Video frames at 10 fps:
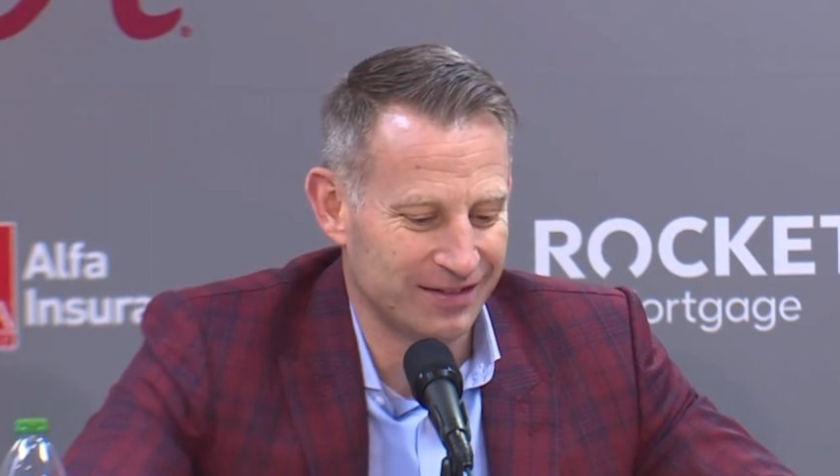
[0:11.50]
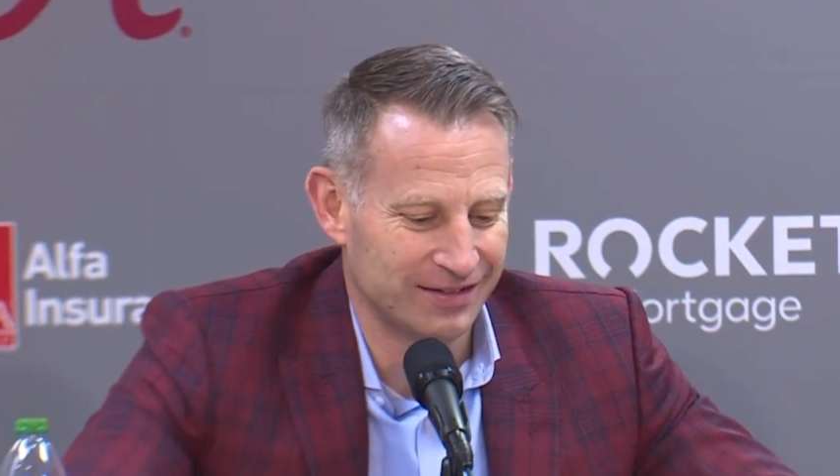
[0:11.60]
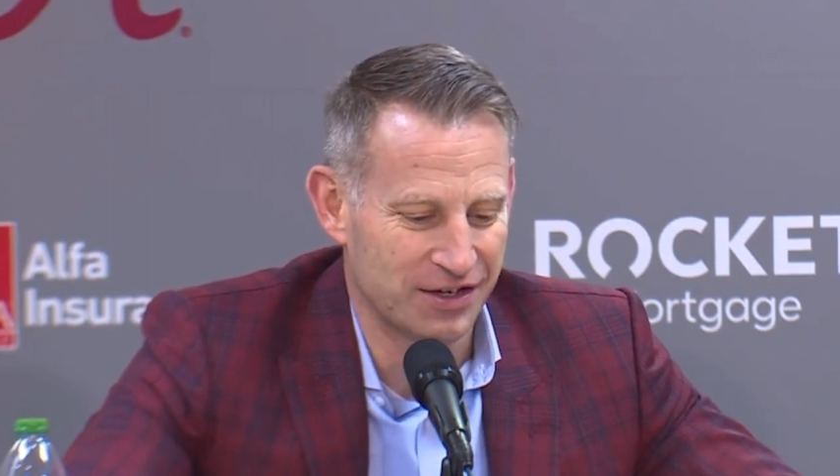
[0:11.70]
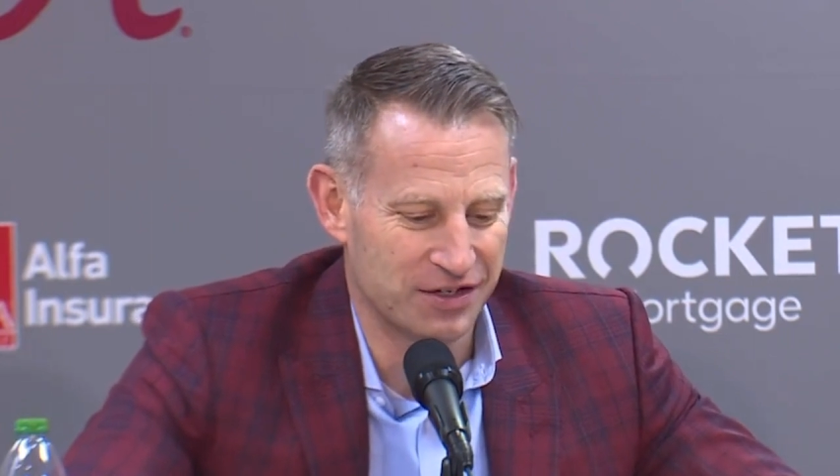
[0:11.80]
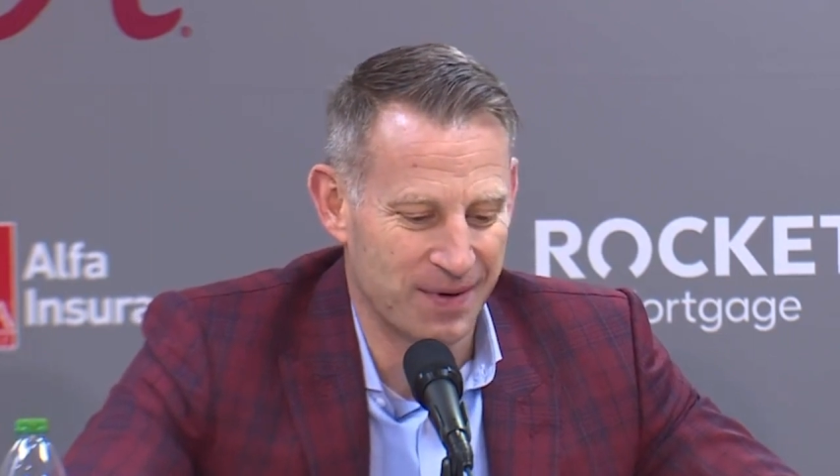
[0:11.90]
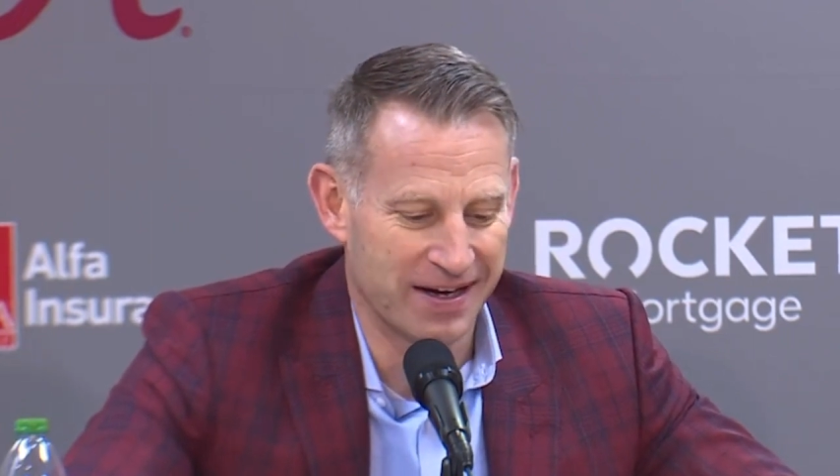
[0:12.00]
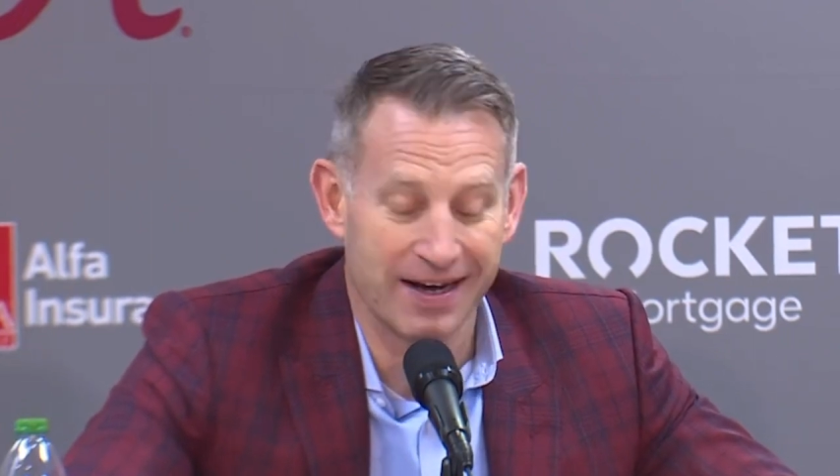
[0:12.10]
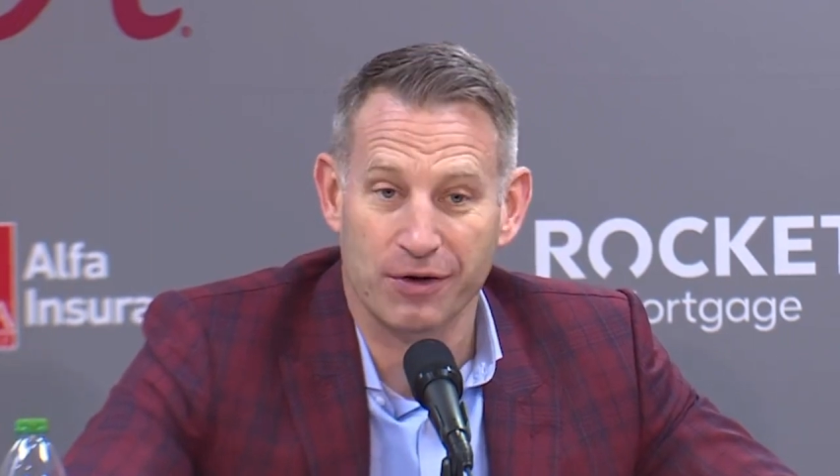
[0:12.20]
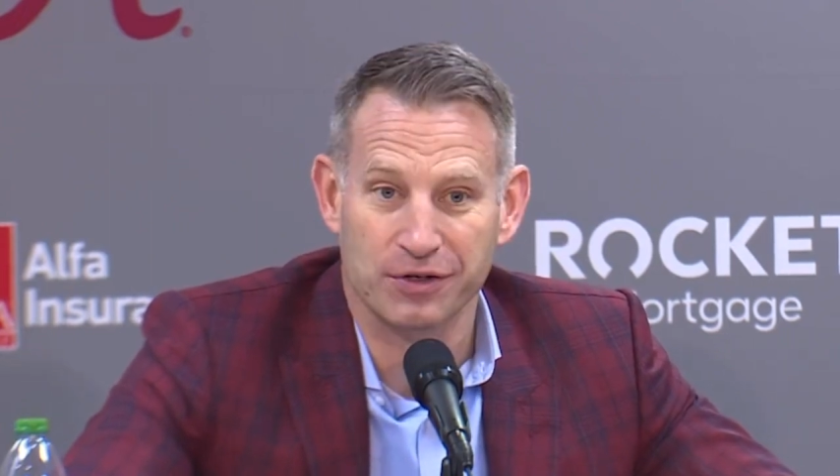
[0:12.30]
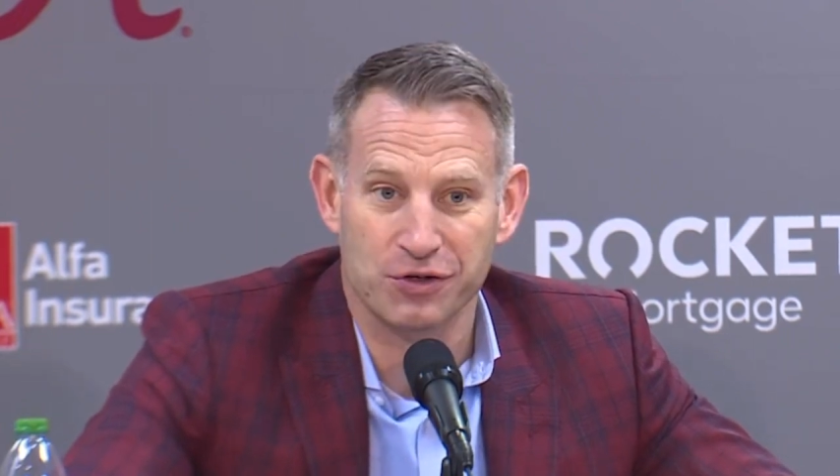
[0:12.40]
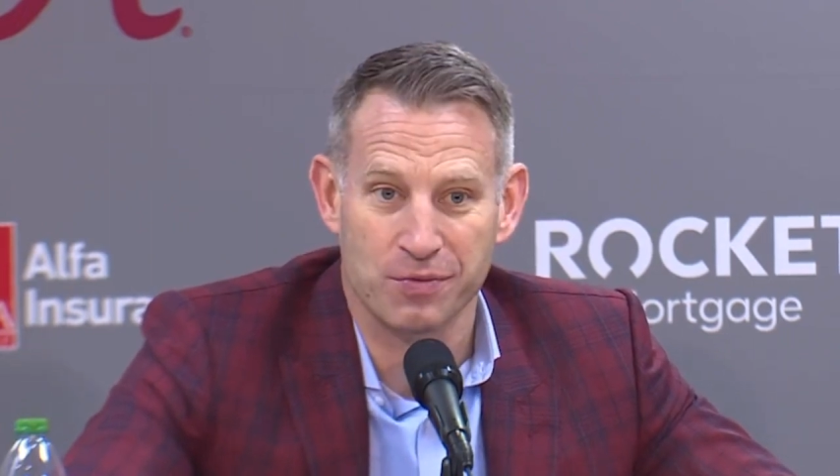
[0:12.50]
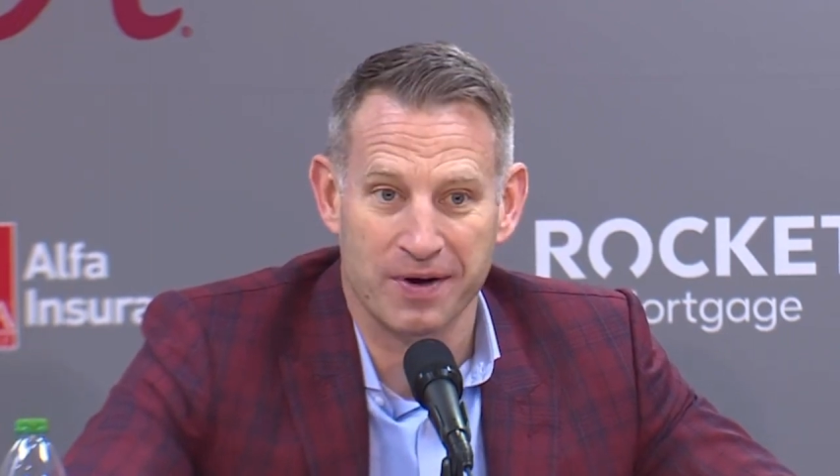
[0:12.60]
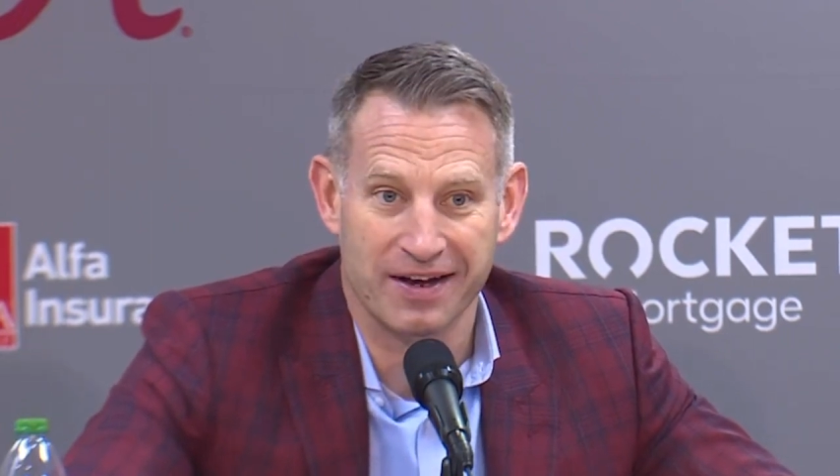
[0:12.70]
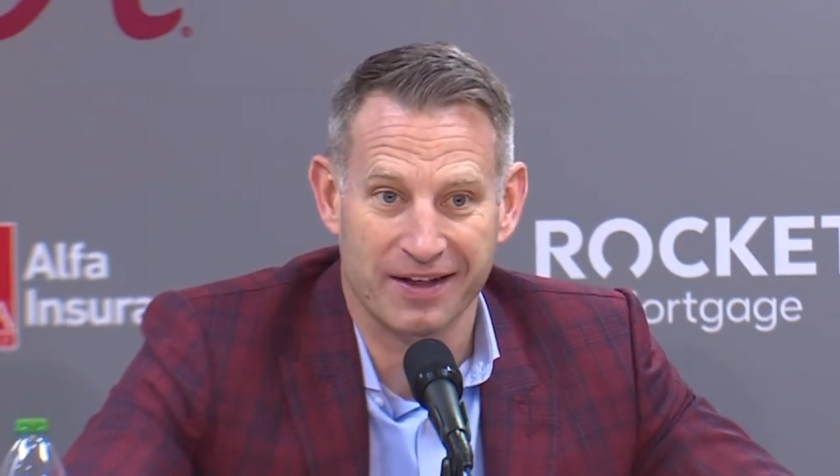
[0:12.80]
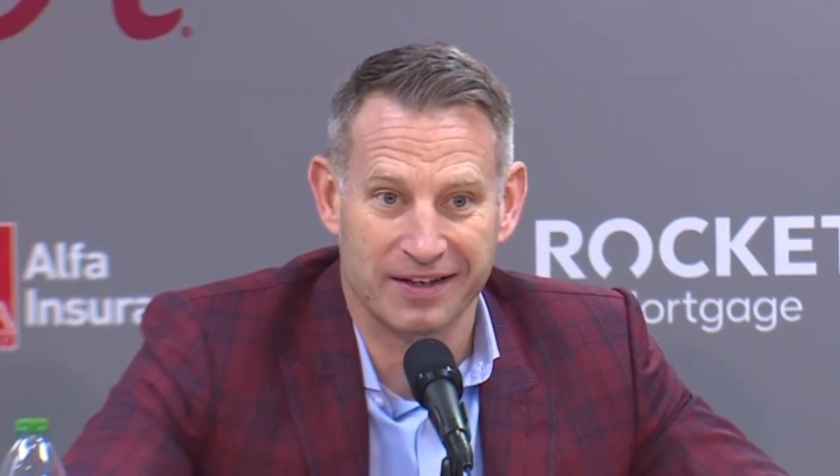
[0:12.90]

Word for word: he doesn't make it out to too many.